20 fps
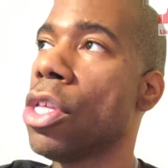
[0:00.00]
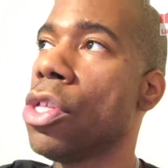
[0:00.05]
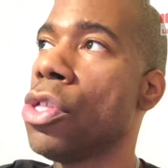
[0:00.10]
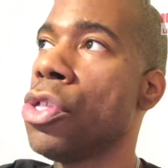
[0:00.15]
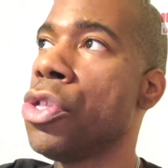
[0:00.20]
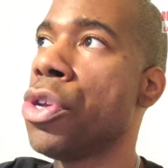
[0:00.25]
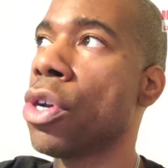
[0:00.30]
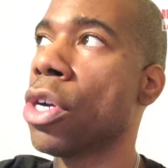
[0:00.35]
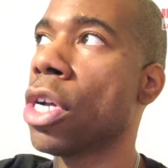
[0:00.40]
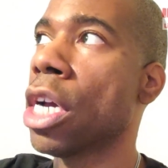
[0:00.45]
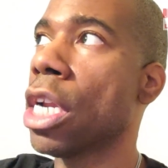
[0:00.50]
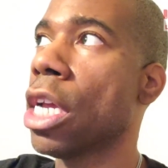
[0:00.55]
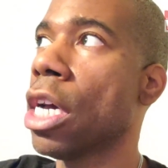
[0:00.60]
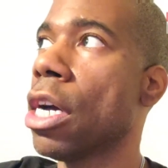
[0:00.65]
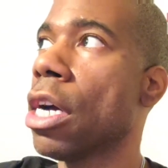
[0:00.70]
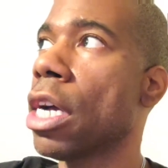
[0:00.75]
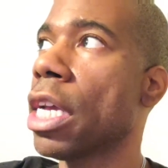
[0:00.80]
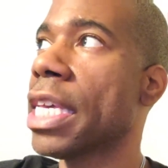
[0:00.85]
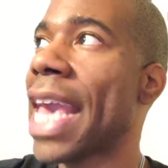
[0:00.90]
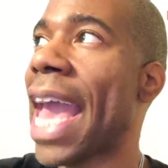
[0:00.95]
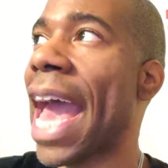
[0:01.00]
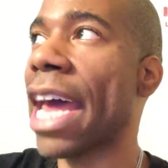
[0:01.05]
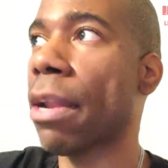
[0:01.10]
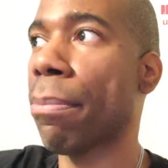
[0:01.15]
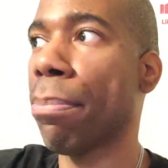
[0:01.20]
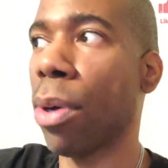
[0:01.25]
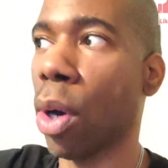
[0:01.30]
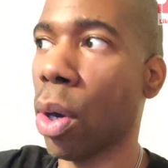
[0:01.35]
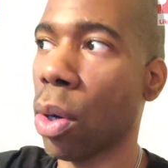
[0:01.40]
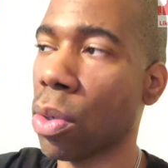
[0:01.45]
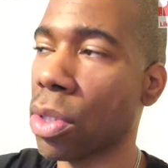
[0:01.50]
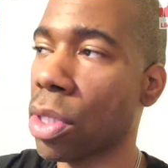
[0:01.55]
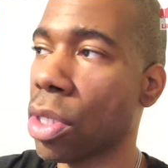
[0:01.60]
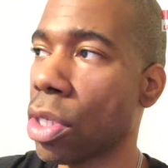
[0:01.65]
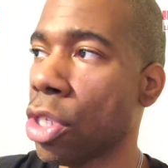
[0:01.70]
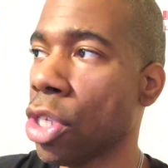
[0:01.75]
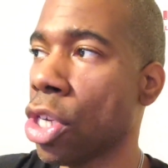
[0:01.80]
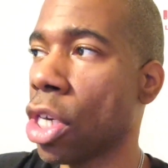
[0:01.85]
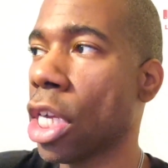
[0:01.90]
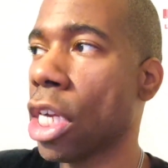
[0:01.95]
you're going to
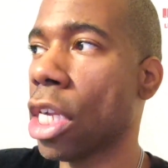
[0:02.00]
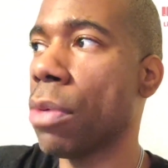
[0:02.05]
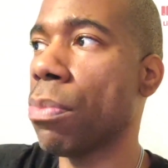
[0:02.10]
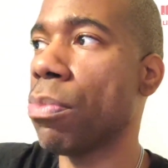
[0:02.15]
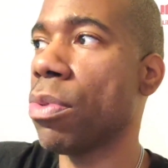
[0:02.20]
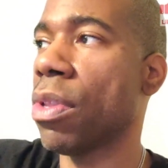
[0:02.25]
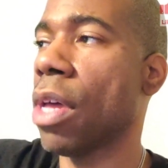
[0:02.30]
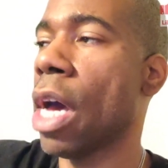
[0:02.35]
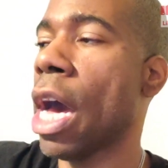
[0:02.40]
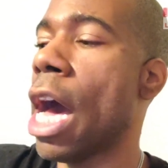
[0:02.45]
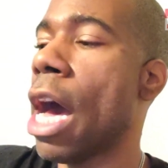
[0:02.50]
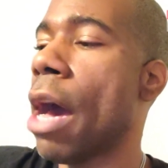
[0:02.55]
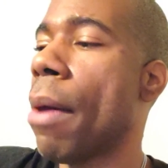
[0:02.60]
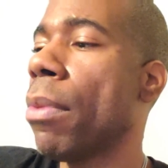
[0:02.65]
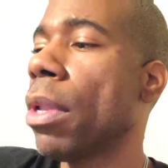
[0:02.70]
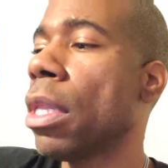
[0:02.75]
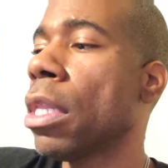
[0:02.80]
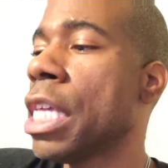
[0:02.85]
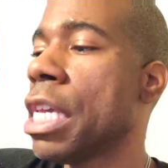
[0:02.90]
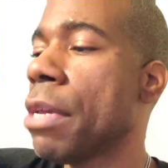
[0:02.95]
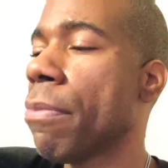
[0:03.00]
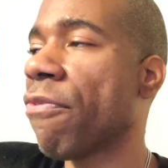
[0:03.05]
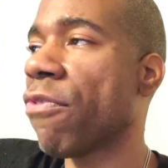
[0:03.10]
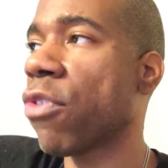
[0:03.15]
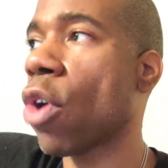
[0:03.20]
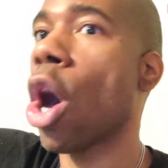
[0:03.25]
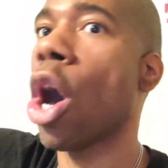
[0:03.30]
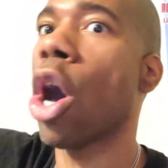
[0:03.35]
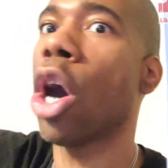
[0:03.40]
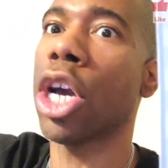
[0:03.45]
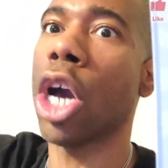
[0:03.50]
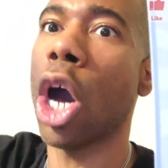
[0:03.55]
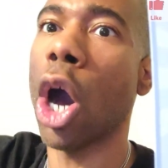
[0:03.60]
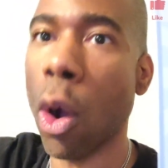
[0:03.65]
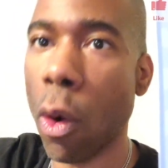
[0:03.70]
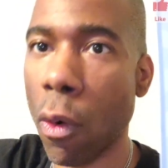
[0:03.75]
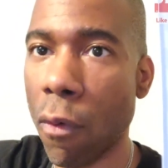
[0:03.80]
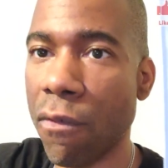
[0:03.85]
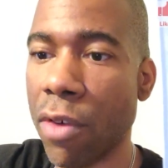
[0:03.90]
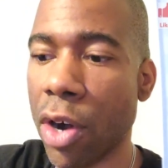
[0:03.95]
catapult, you're going to um, leapfrog
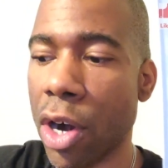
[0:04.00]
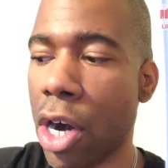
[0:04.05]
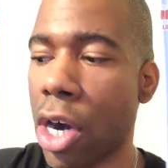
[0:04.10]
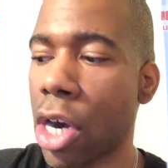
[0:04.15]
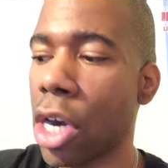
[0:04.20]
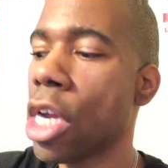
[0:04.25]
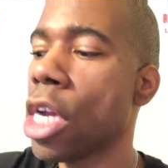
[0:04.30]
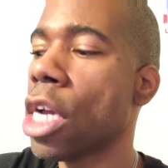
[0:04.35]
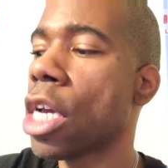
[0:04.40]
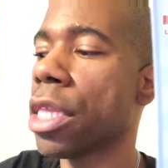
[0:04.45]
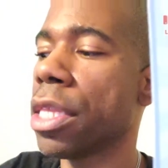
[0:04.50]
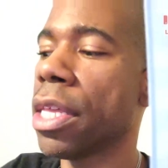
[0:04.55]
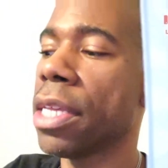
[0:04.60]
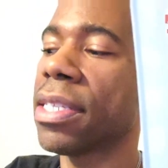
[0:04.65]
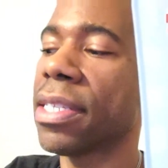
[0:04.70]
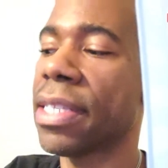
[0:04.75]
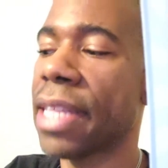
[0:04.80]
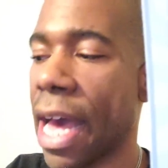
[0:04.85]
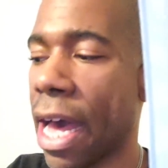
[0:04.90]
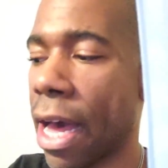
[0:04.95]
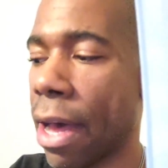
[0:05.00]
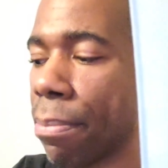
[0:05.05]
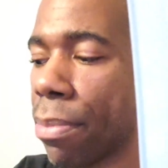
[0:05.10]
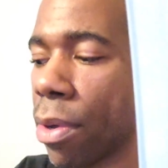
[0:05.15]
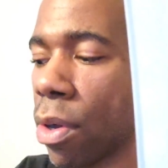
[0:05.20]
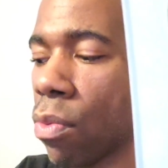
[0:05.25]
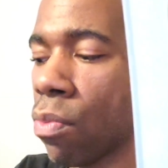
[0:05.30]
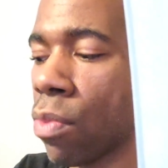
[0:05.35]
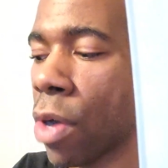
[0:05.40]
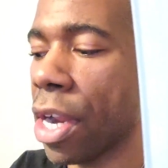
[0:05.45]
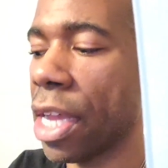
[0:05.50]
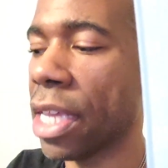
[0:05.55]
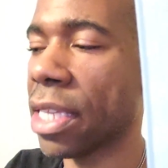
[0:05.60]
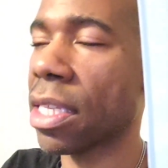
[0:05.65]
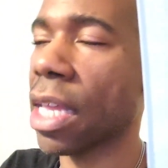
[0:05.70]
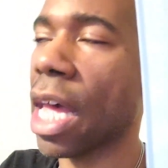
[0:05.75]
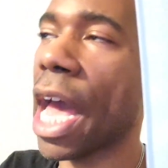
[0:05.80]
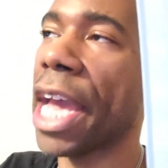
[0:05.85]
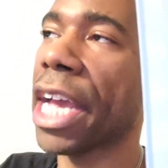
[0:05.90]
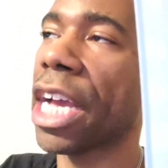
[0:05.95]
over the step where
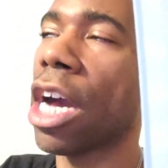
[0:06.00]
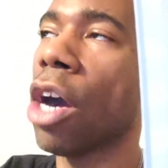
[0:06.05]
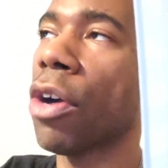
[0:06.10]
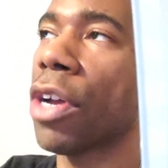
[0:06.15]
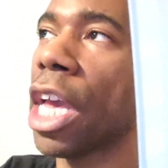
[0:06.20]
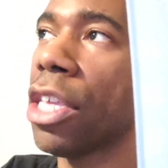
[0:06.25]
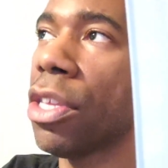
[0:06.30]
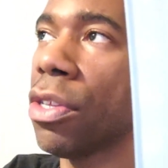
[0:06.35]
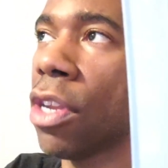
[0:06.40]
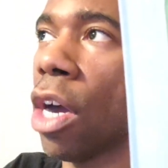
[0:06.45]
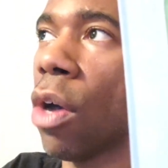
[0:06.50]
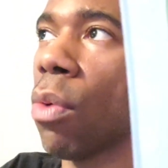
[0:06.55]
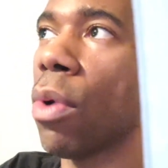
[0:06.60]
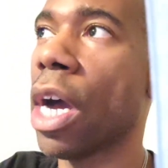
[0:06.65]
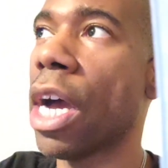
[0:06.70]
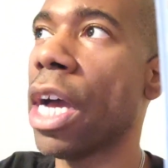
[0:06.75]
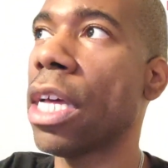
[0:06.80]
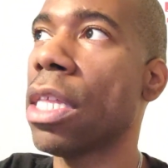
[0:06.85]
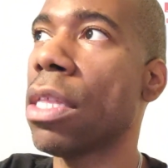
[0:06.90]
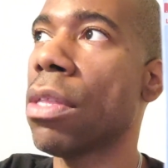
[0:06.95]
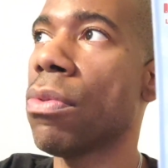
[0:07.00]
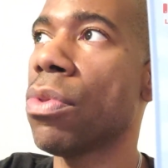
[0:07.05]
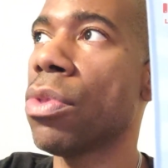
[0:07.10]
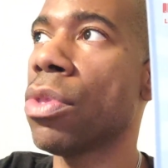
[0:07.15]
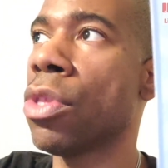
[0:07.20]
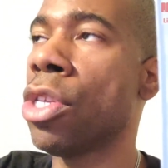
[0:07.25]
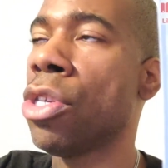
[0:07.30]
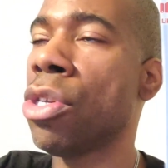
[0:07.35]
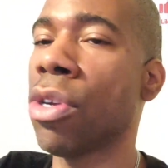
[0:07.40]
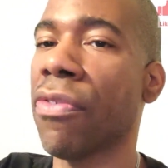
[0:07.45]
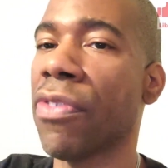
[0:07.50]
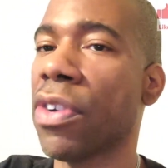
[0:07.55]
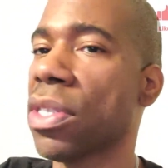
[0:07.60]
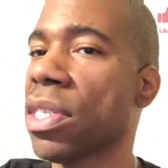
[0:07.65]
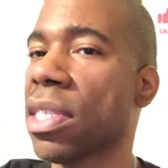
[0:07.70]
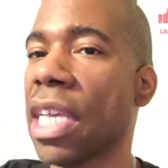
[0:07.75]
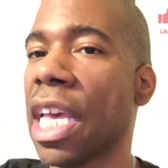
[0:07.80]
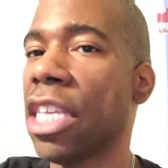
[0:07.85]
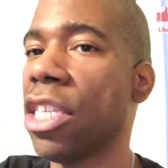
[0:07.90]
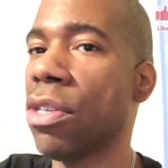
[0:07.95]
it's like, okay, you know what? The universe
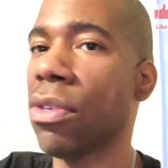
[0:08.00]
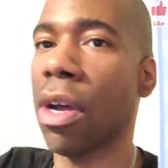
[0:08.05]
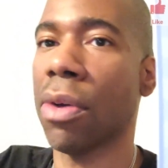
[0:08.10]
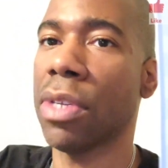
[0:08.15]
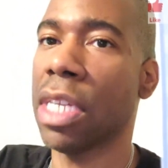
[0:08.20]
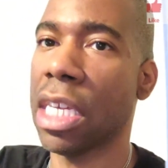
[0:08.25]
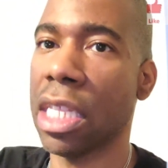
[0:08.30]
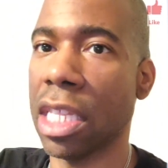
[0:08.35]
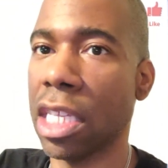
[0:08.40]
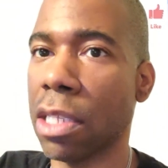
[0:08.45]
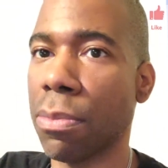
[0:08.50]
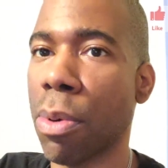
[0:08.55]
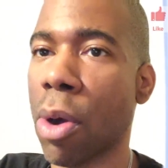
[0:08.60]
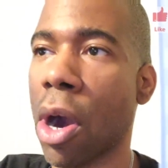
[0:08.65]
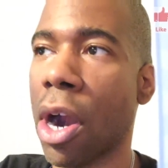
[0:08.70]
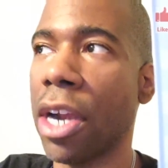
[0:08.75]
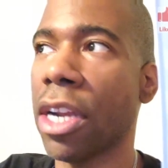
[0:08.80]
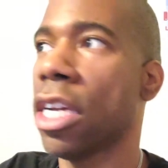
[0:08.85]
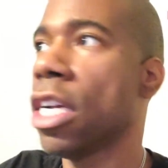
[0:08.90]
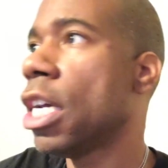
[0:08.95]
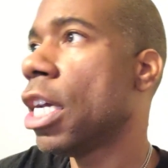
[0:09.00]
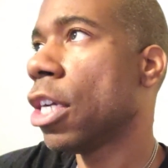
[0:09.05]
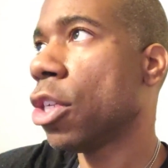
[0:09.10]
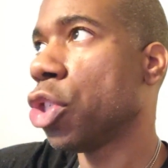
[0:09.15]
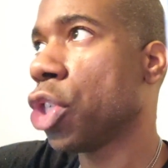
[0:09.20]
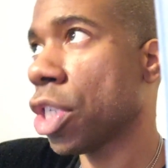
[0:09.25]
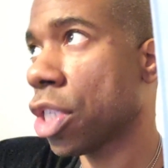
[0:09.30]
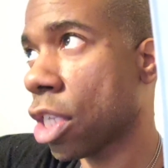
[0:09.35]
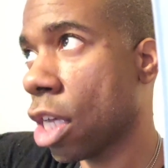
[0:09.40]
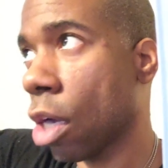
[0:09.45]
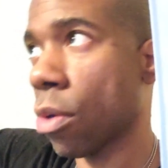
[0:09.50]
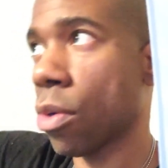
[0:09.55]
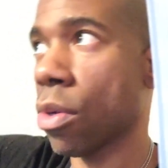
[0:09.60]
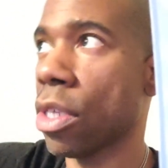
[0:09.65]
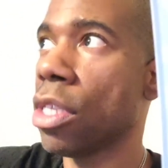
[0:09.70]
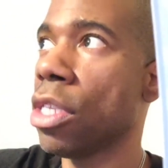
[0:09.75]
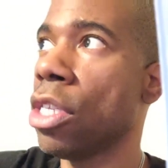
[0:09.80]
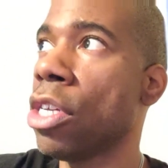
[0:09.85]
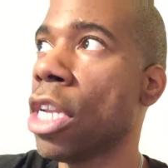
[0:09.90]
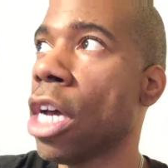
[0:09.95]
is saying you don't need this part. Just
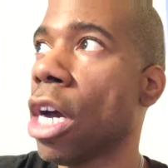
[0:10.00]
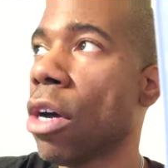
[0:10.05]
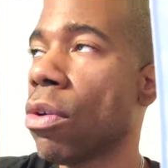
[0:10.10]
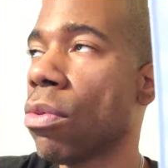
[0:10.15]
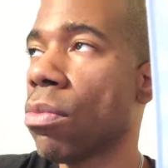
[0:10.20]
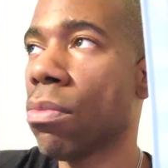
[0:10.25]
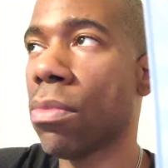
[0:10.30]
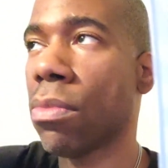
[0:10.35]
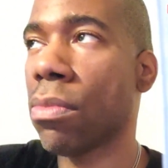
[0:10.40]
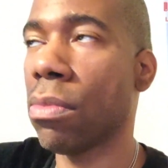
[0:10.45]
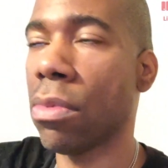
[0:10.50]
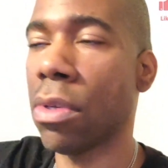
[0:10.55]
go, you know,